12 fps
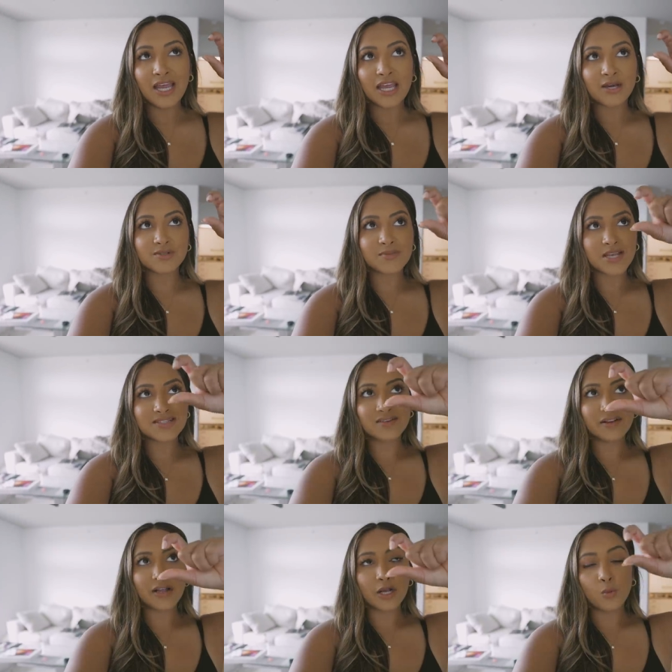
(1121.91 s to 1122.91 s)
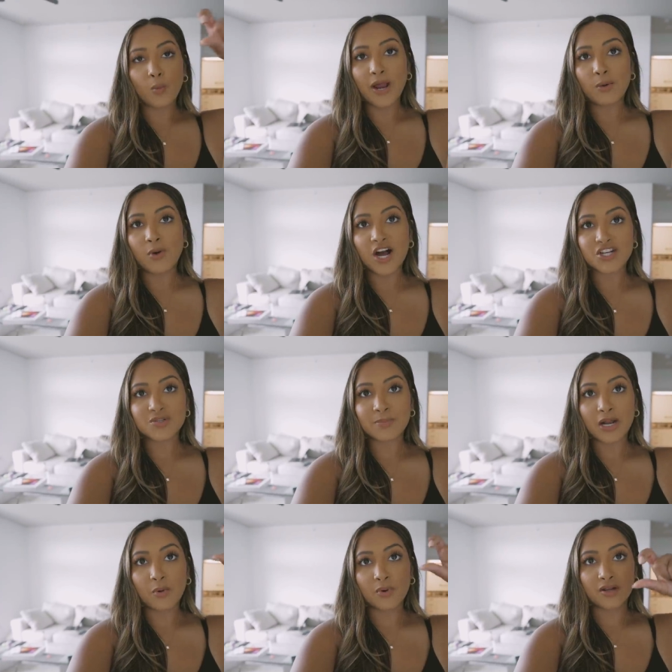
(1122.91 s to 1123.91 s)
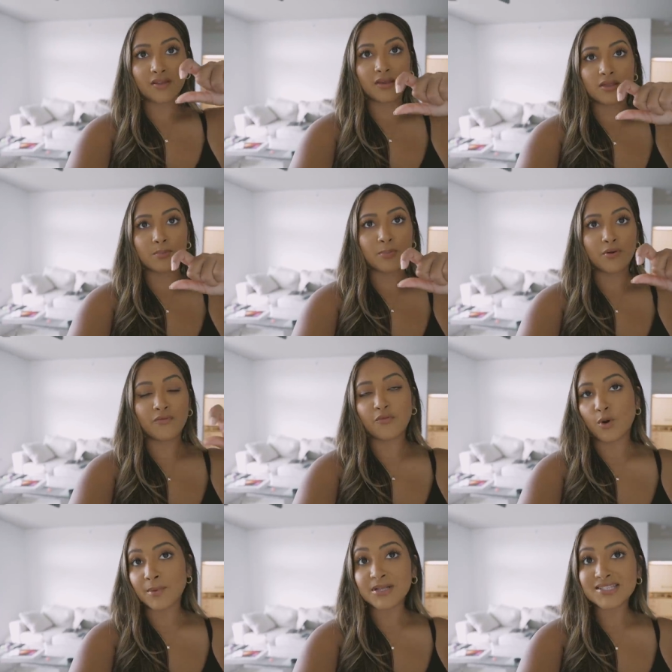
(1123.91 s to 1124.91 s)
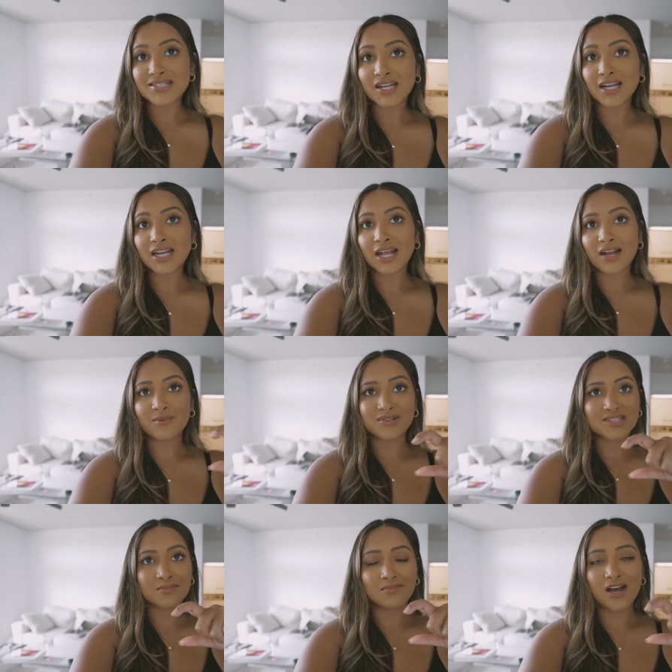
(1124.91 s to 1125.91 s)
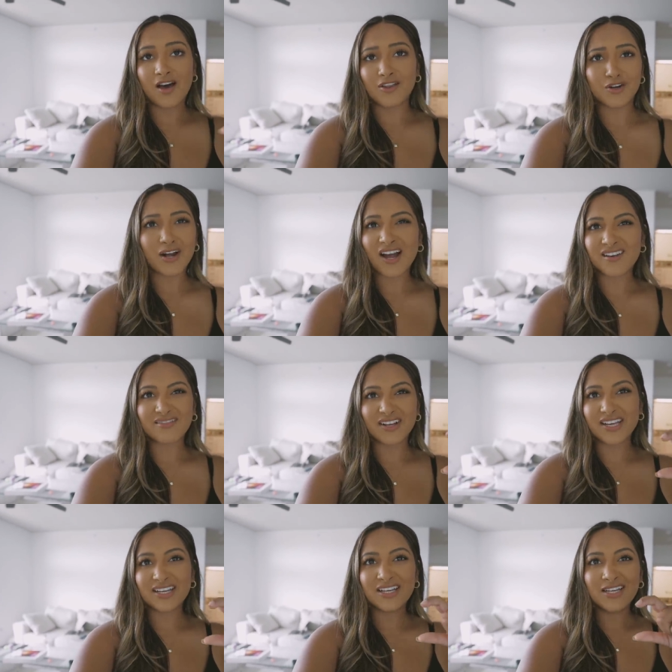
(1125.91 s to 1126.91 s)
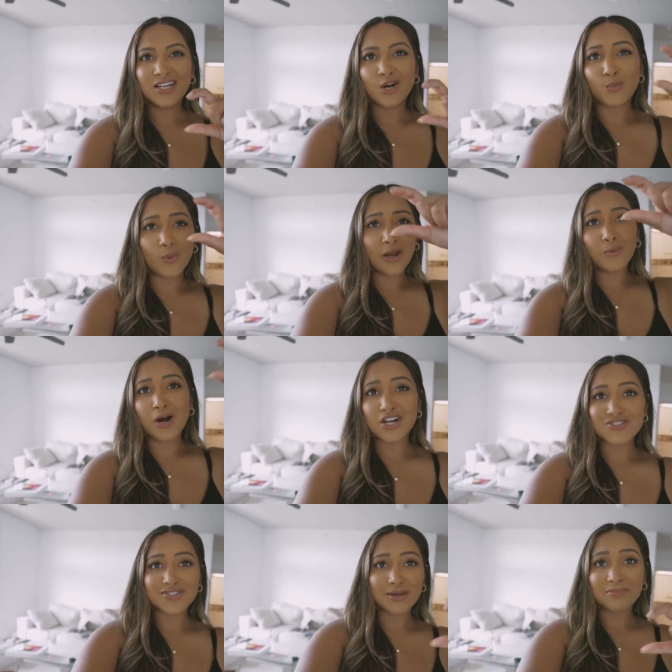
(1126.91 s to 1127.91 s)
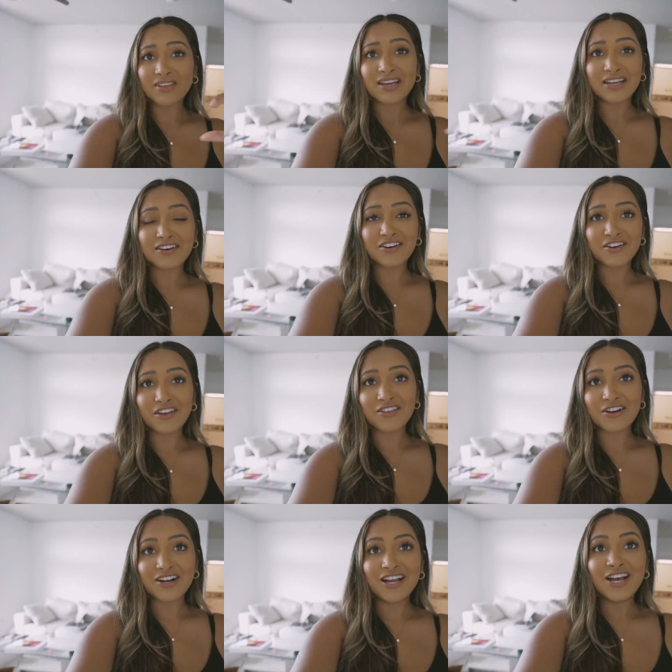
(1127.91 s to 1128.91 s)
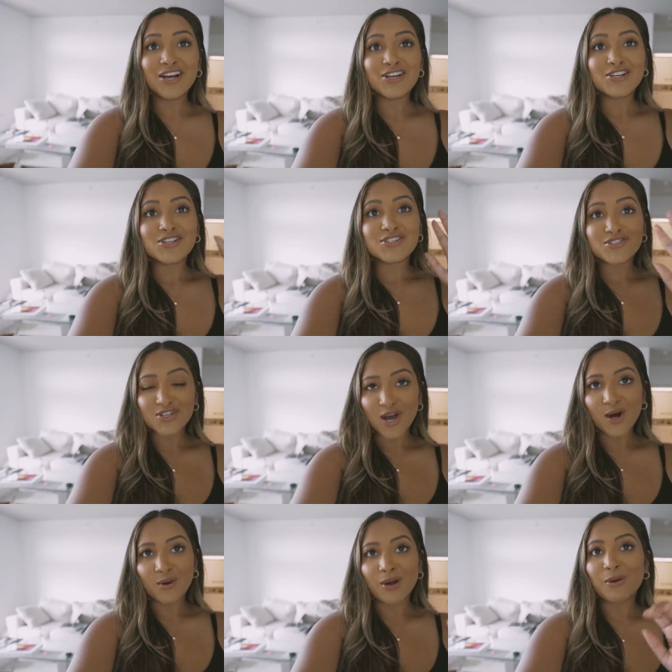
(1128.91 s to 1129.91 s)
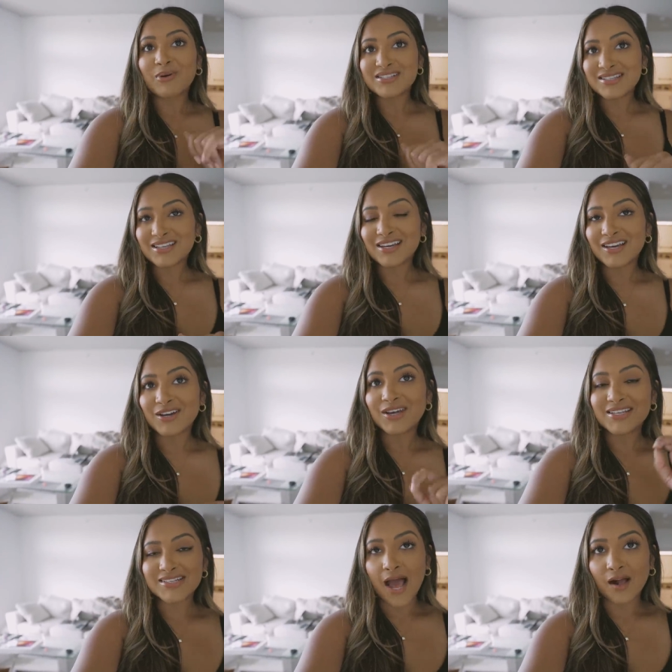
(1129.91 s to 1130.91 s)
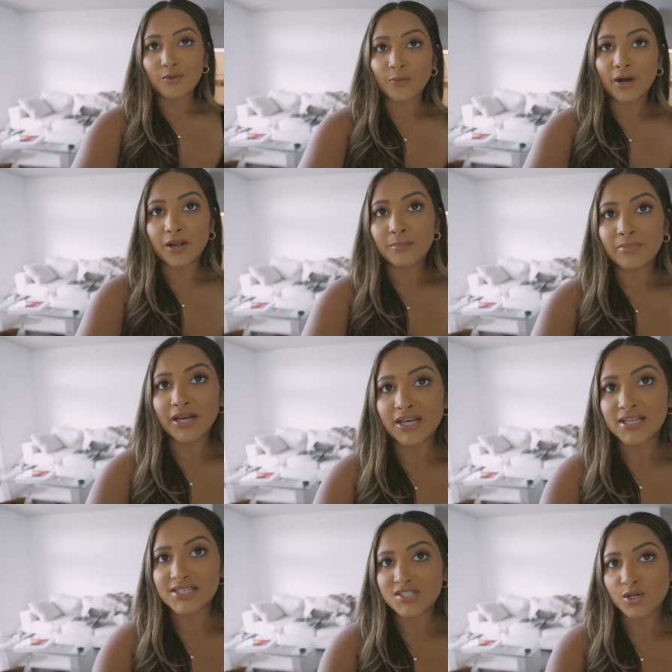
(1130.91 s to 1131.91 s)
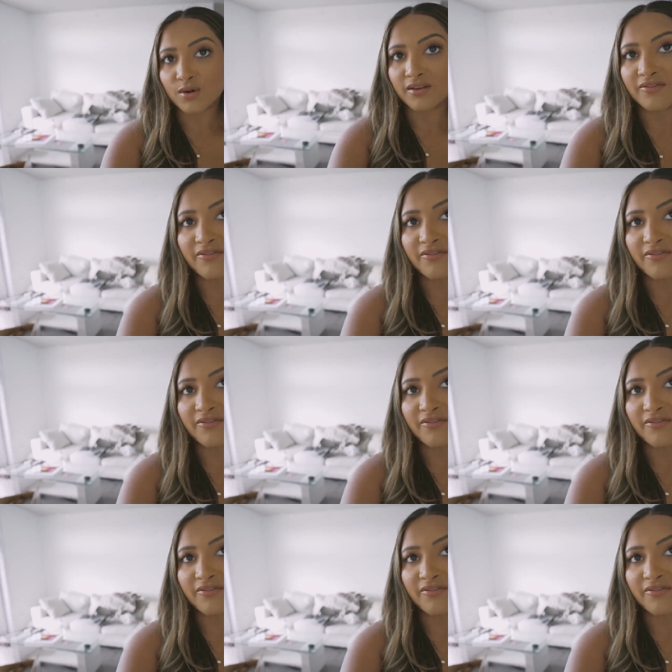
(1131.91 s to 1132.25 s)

it was basically like a whitewash, but I wanted like the performance linen and it was some other kind of like whitewash something or another. So it wasn't the exact one, but it's totally